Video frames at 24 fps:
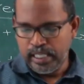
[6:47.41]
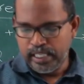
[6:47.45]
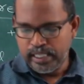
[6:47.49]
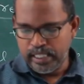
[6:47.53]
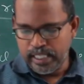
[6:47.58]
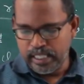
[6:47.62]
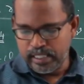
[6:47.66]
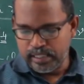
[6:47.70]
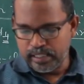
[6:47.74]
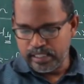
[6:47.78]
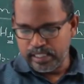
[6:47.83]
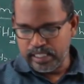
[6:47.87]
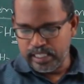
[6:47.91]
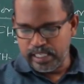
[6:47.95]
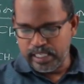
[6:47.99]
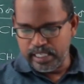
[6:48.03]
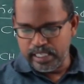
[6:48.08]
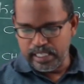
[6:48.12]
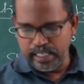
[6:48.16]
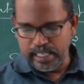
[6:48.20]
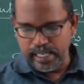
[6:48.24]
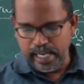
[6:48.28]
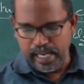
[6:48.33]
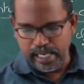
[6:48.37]
The
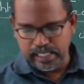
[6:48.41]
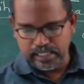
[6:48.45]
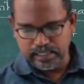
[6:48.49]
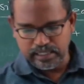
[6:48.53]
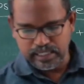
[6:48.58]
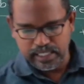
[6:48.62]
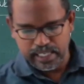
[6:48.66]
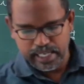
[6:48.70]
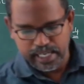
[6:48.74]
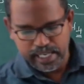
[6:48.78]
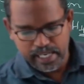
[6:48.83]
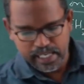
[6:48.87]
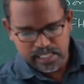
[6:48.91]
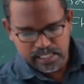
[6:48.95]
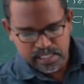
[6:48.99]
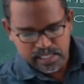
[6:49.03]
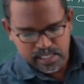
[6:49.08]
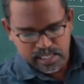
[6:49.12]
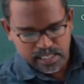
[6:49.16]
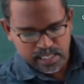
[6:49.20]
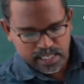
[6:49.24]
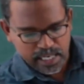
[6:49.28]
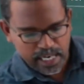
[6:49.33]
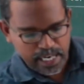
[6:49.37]
third reaction is
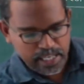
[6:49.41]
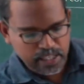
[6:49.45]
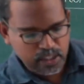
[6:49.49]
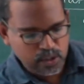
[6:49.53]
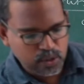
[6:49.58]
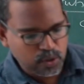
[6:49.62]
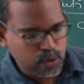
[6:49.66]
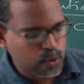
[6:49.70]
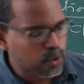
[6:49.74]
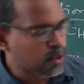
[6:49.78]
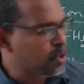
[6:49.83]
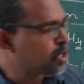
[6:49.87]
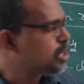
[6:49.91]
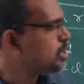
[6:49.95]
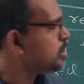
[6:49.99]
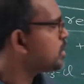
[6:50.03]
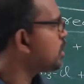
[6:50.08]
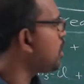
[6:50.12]
controlled